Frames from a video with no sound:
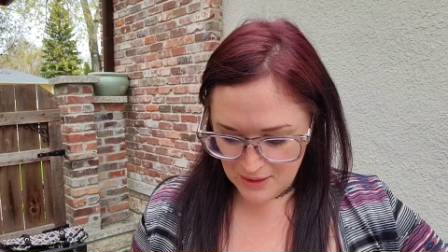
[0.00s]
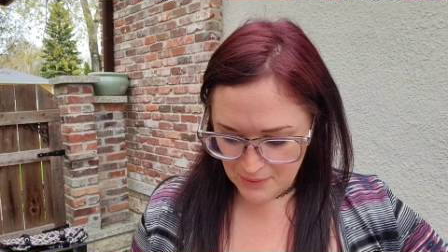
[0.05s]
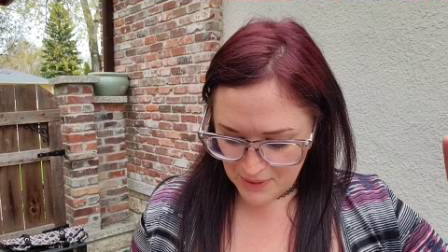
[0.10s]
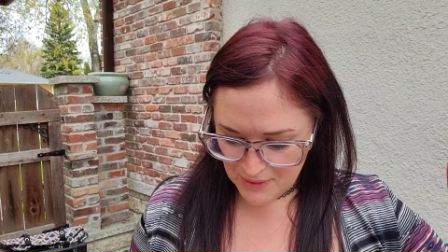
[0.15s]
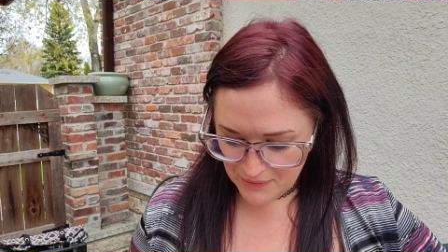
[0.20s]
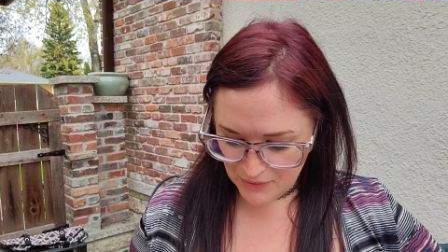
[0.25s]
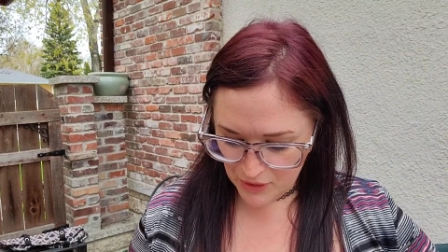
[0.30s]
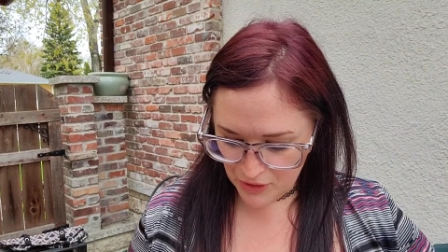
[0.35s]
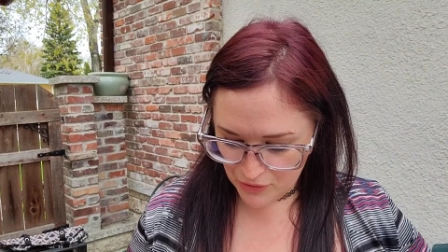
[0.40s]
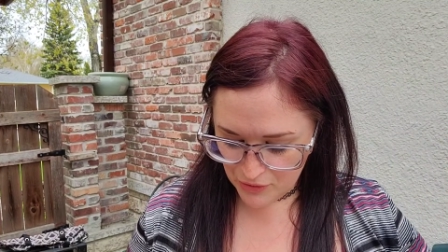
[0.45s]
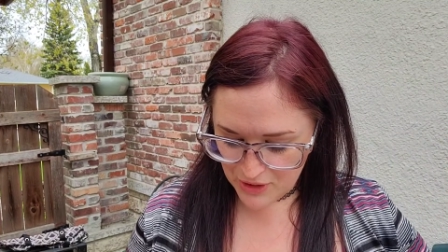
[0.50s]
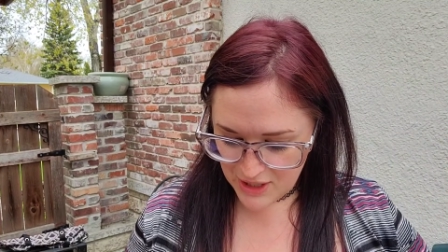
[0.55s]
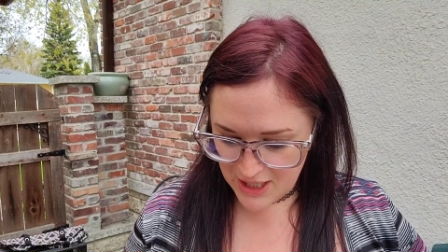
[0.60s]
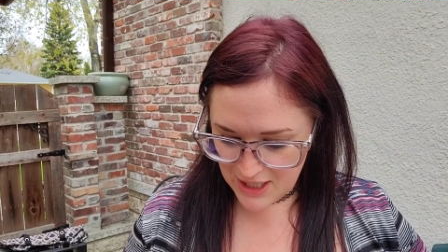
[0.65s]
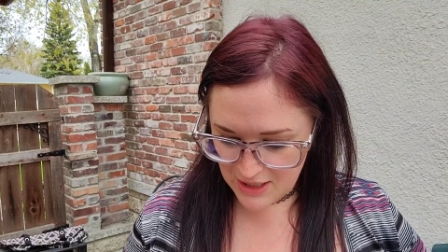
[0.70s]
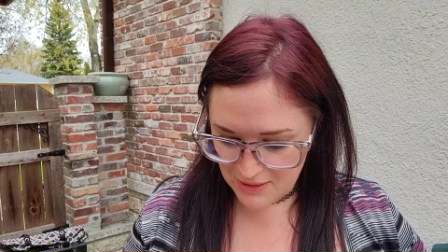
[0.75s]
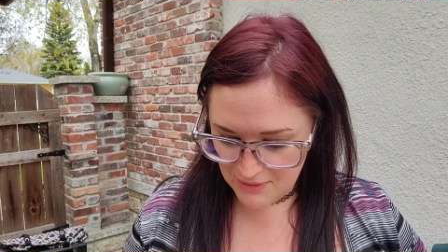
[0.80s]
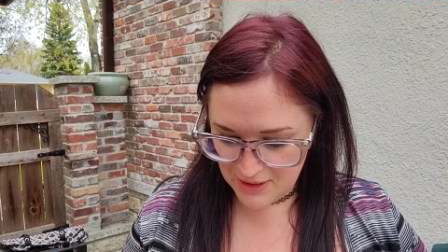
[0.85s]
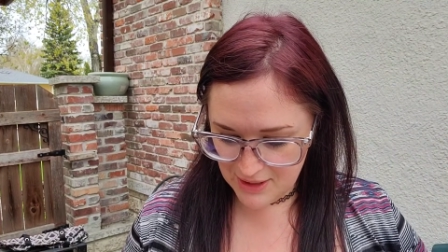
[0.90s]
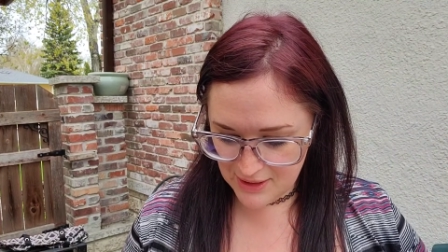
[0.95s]
then we have the three
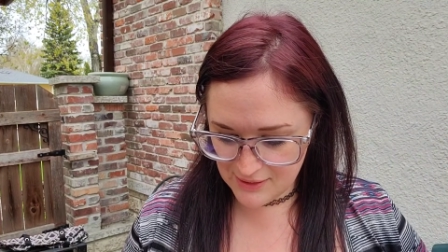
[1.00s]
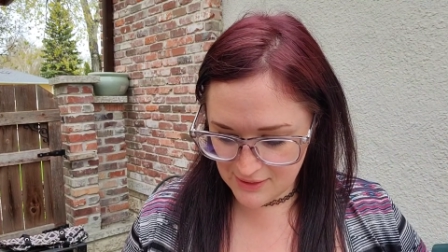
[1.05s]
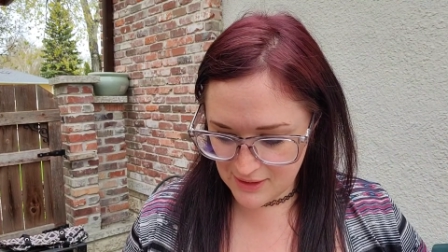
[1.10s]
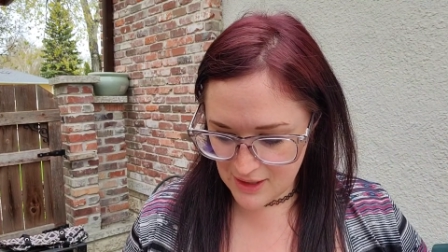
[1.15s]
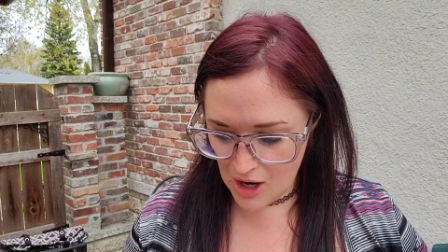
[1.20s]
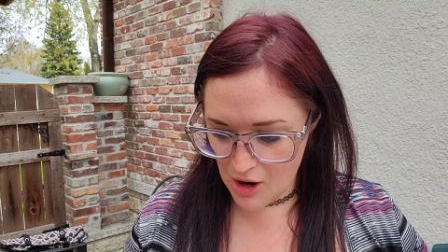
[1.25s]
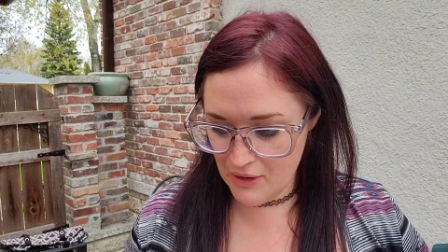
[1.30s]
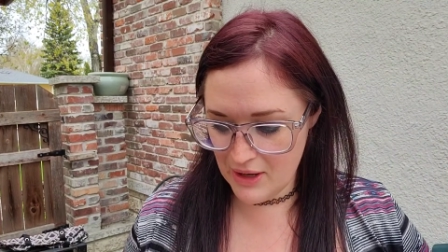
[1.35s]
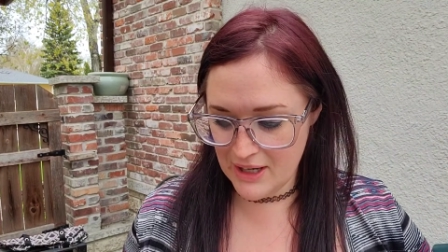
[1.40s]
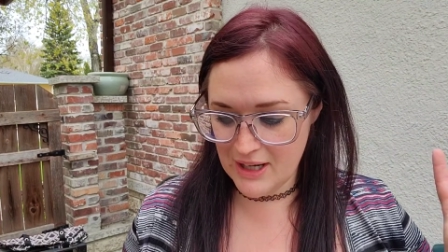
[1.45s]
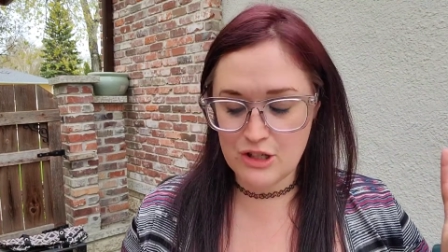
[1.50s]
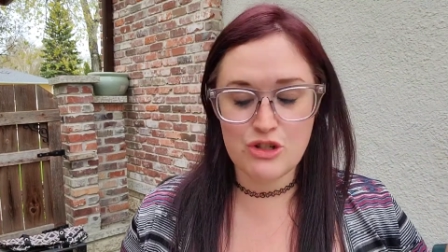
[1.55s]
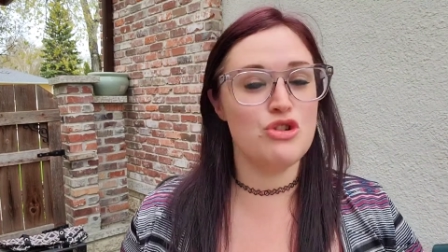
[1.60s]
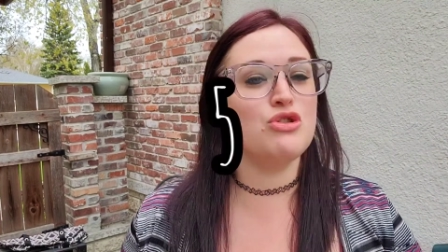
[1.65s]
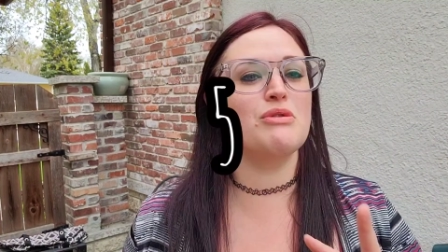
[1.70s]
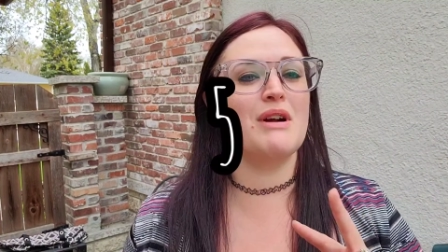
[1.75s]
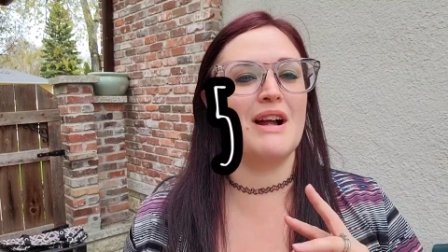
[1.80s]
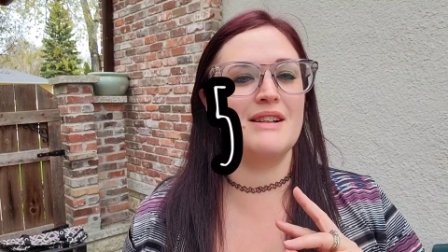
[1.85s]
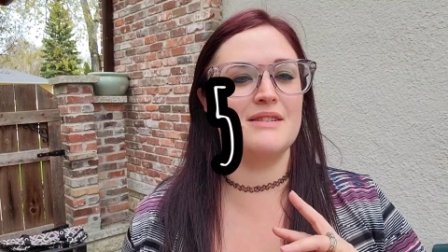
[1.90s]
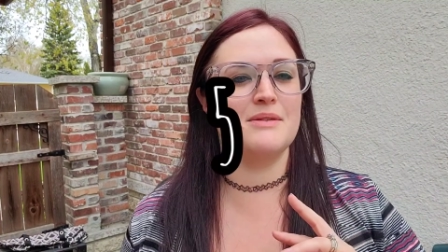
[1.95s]
kiwis. Oh, and
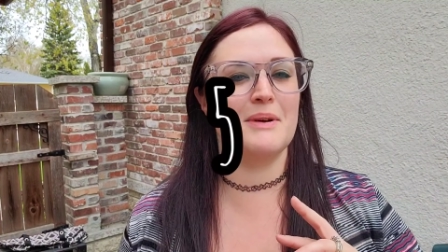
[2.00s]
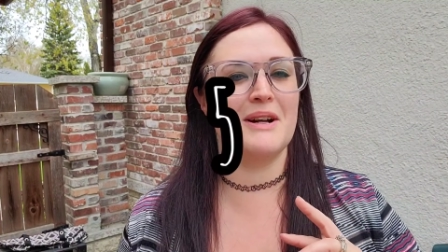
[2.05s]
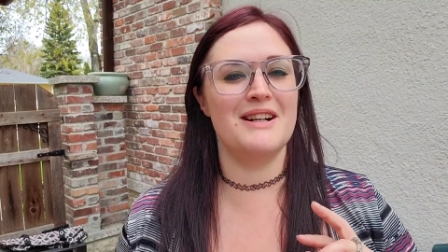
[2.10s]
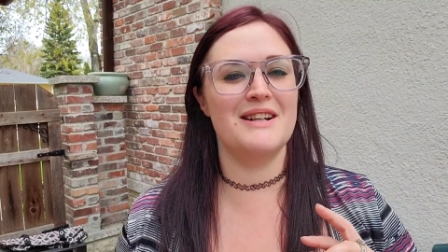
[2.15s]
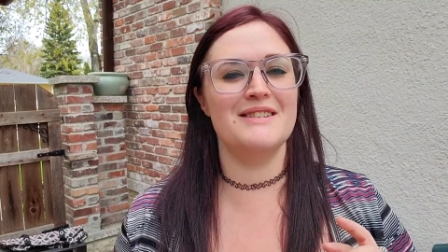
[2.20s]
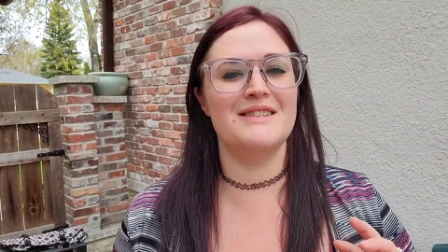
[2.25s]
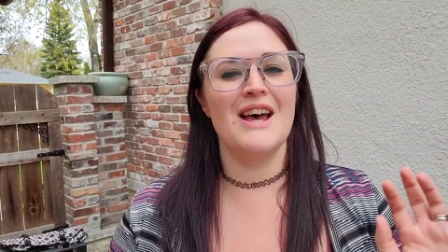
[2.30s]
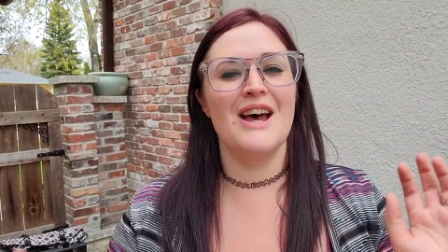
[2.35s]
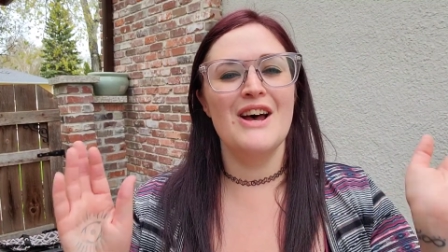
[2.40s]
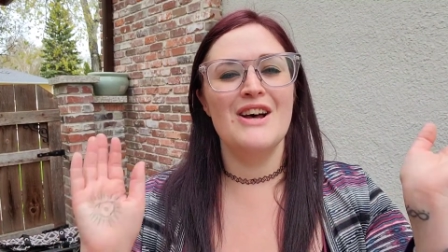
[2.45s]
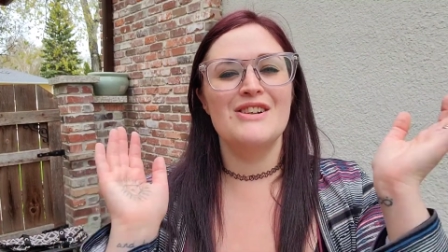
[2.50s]
two raspberries.